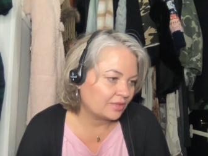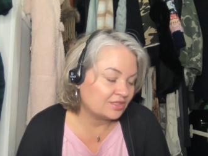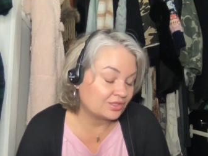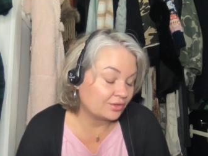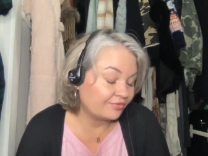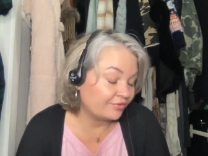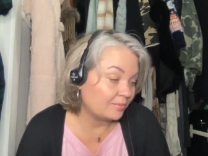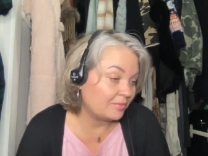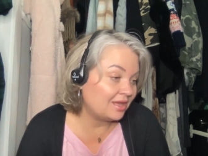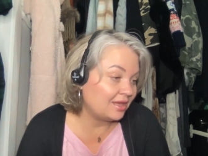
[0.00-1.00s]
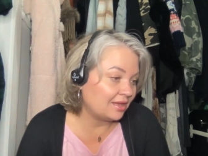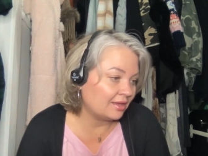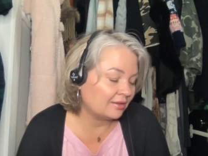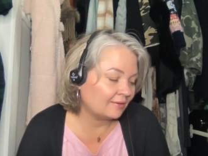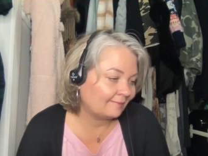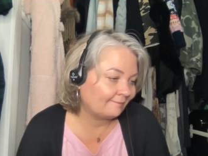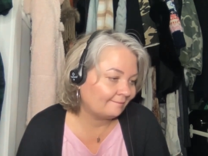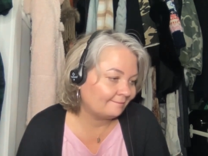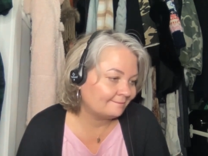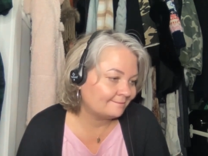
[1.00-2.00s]
And so for me,
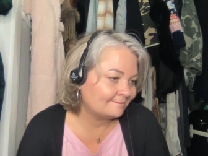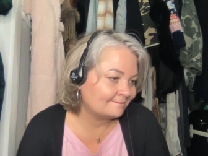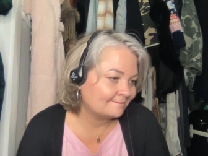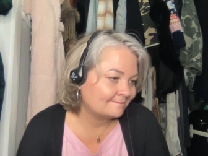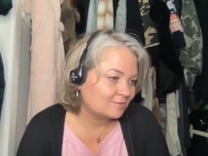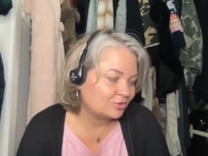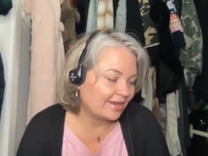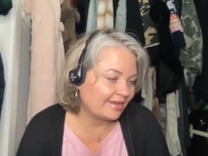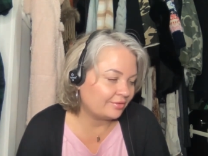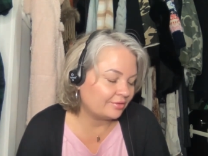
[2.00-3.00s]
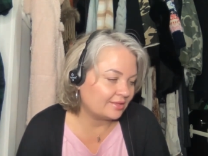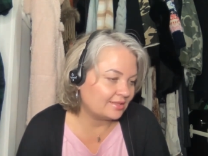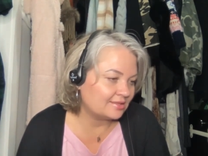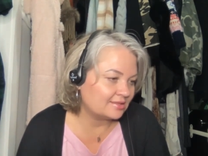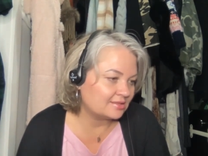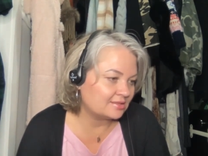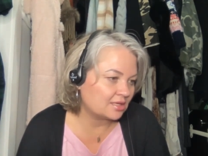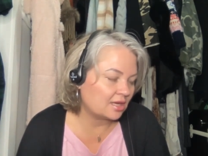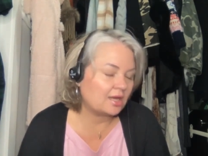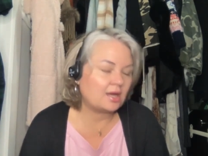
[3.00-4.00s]
travel
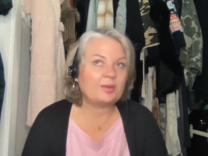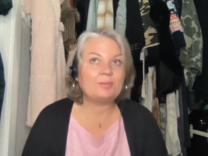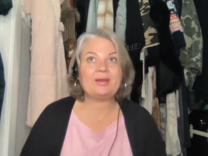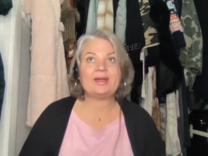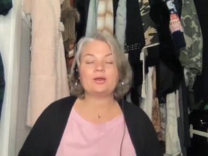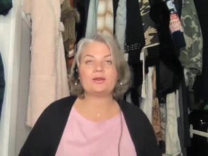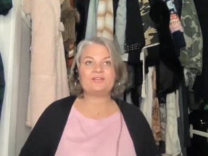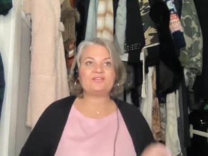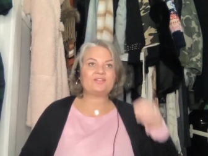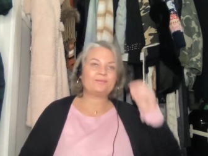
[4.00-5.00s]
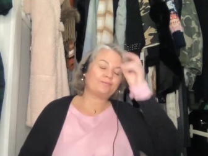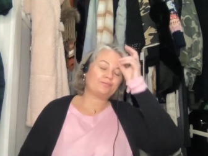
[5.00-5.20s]
is, imperative.